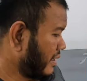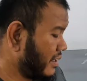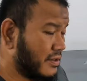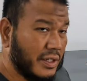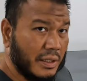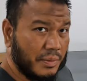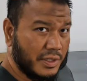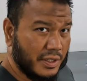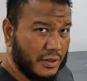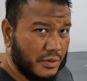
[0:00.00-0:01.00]
a single
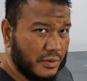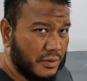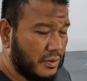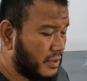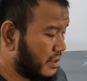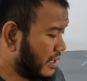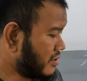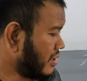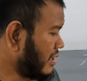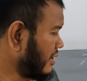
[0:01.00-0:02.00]
person to
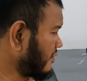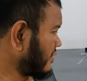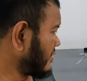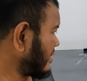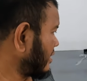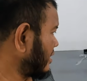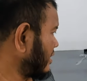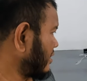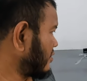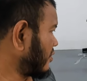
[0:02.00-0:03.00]
actually lift.
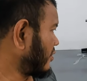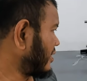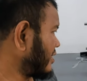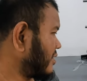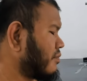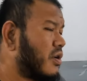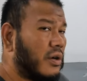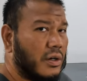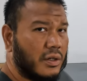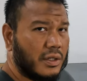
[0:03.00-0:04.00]
So this is
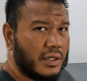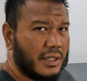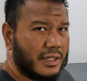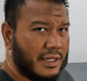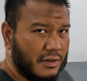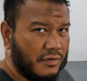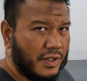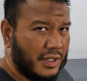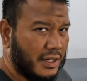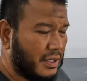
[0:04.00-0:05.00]
more uh,
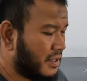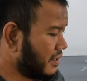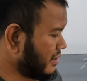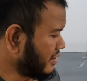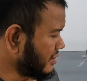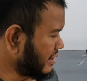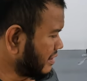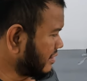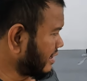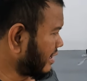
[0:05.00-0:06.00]
convenient in the
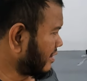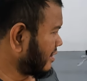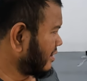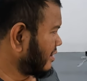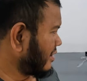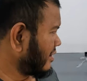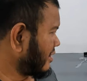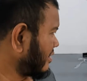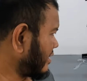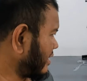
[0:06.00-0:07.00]
sense that
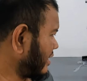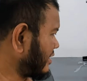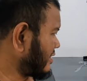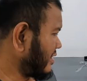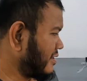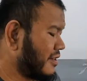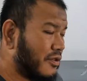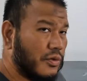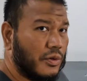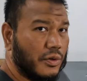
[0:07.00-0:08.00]
uh, it's easier
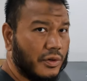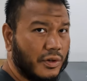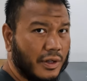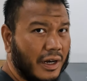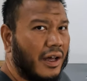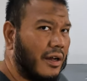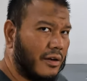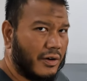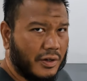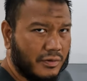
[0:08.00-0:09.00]
to lug
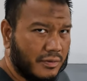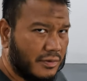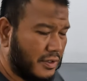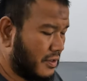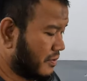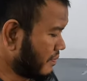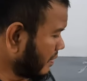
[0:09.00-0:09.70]
around, you know.